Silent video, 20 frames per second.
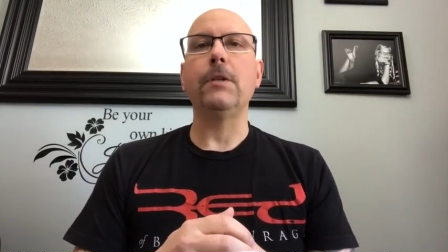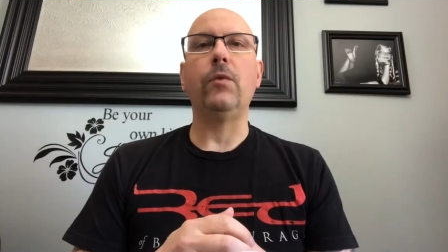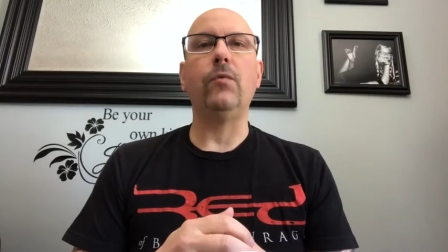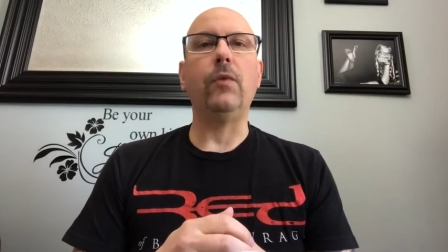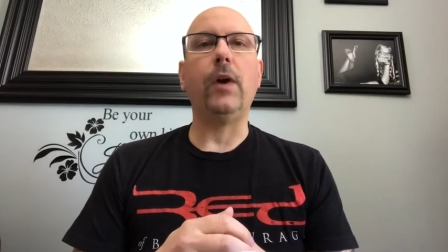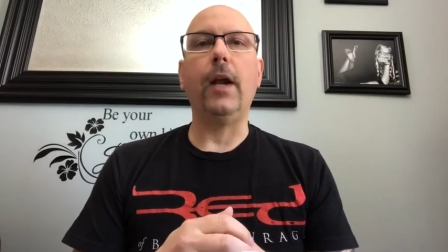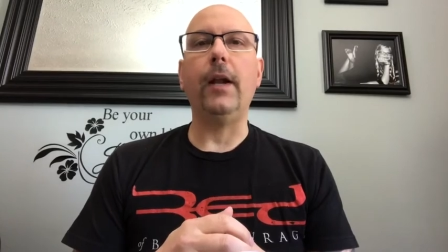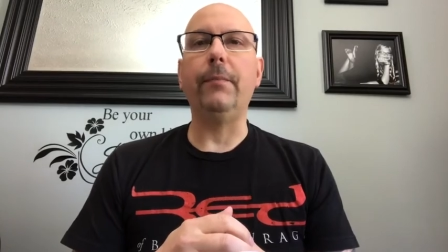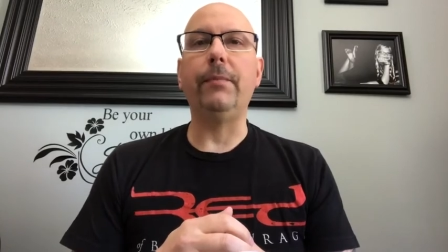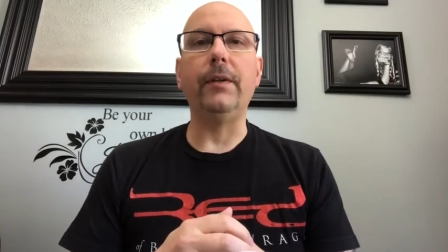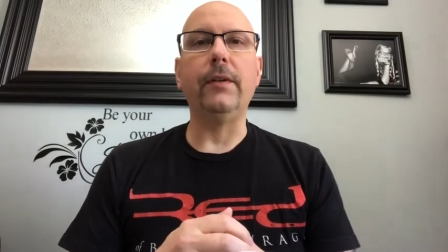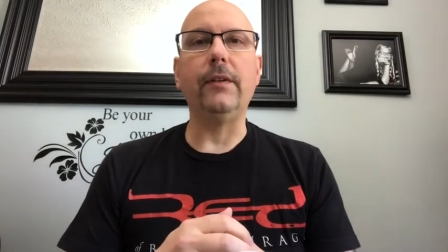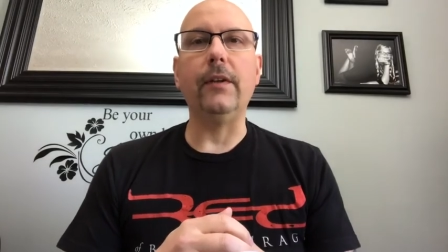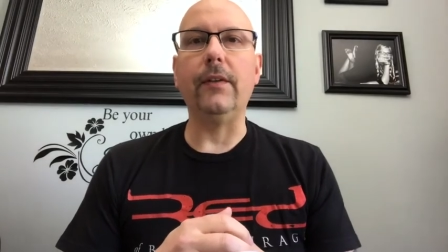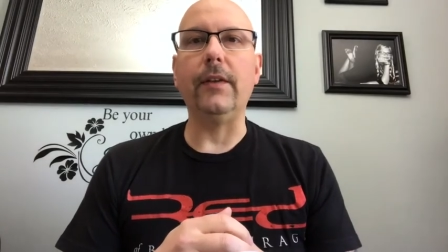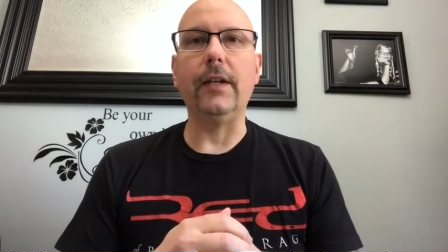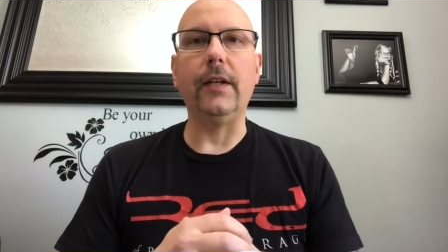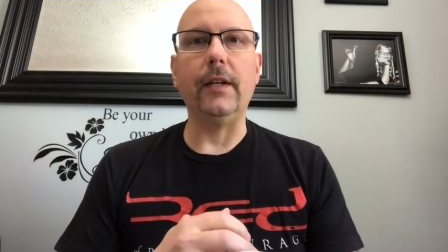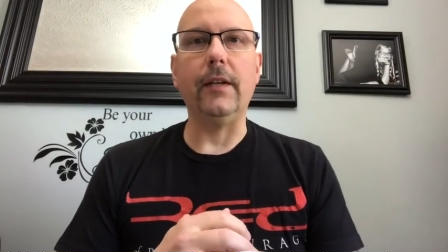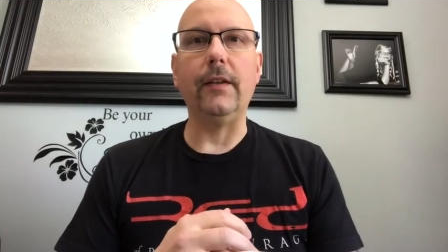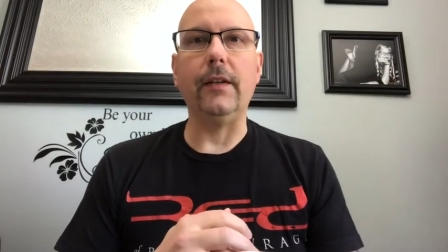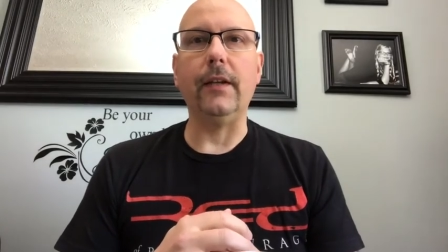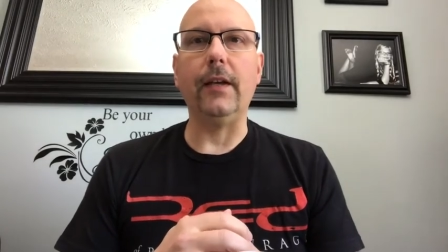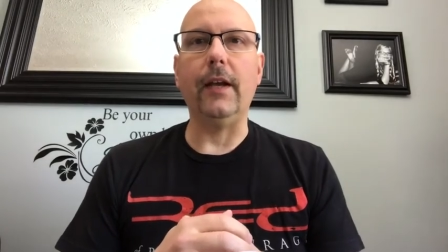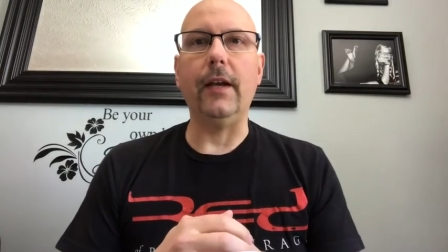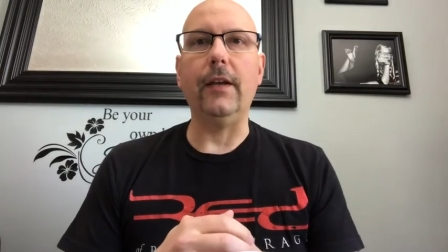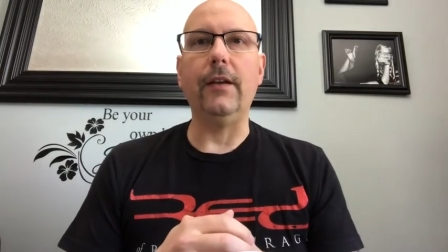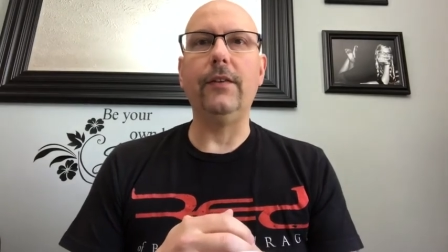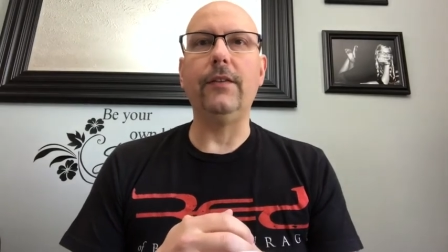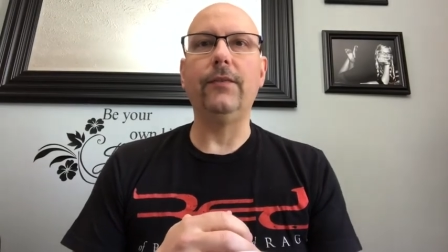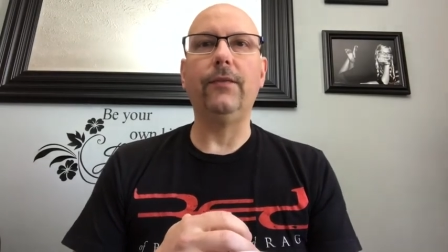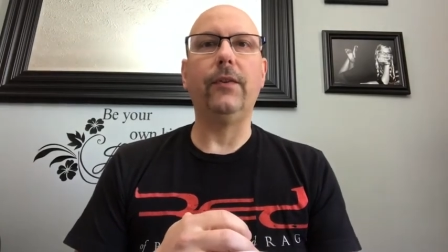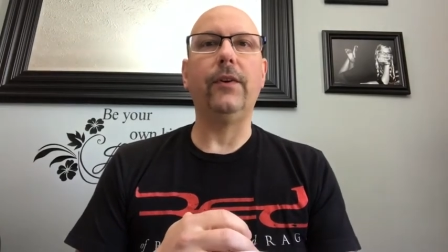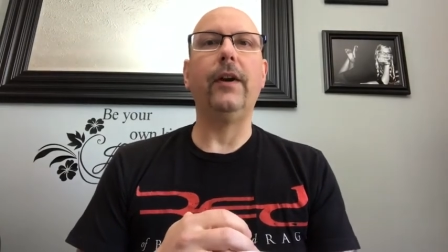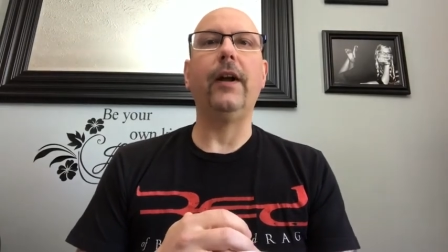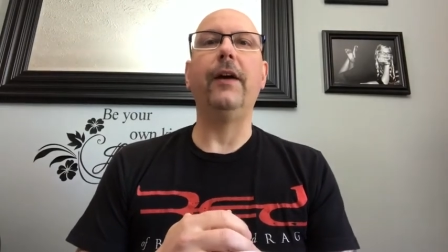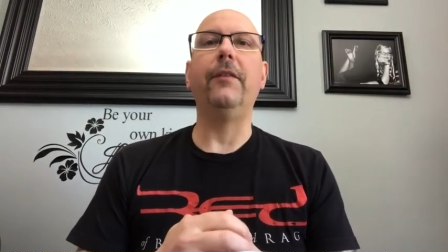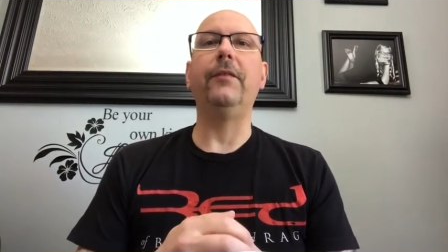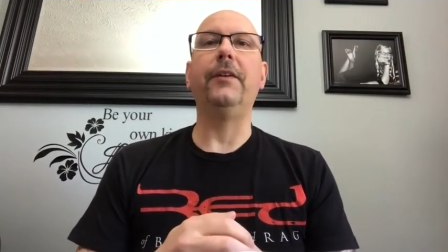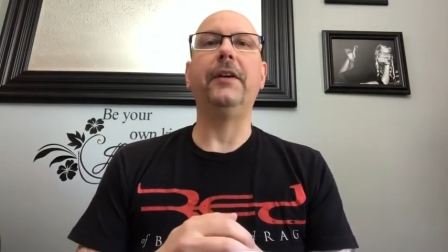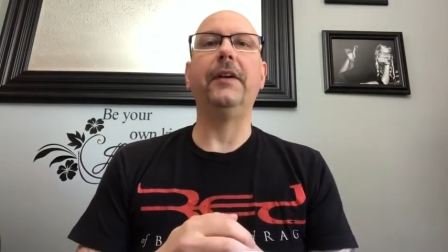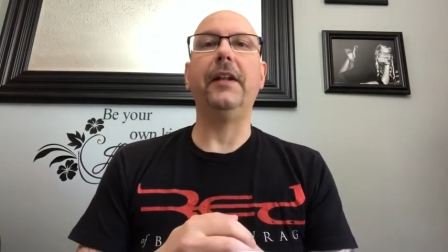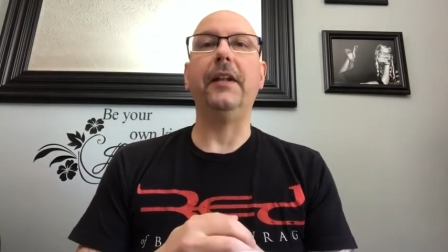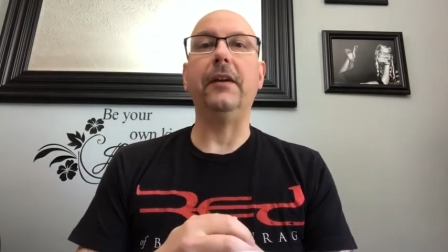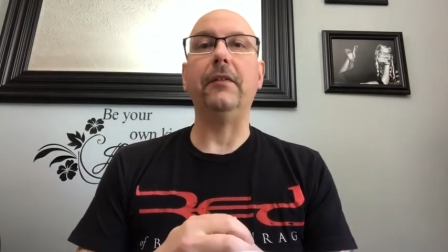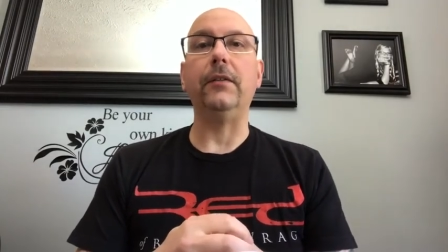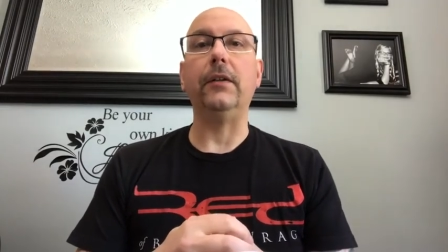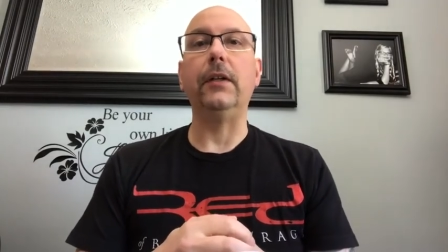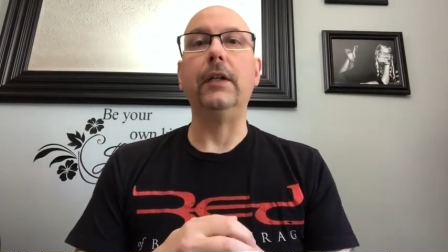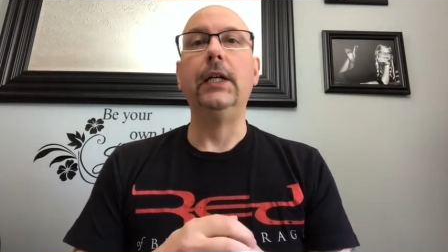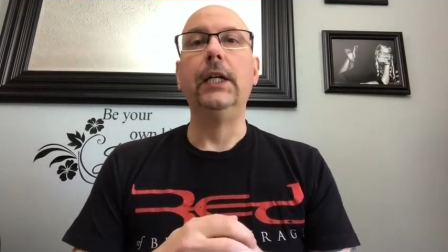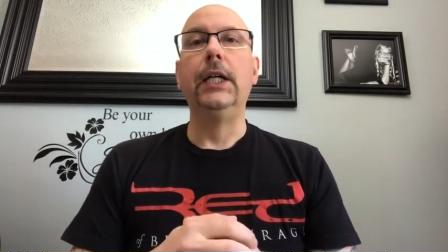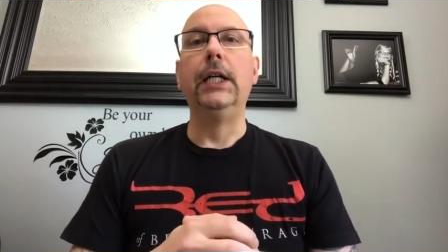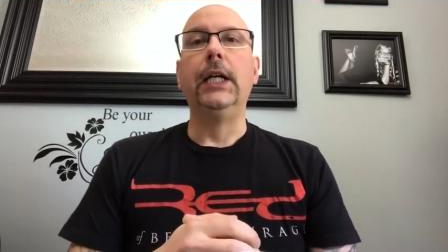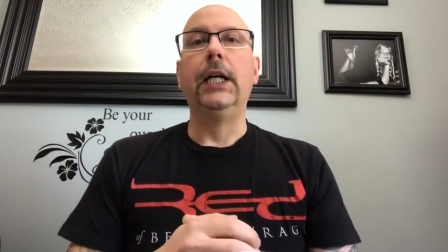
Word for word: right up until the end of the age, forever and ever.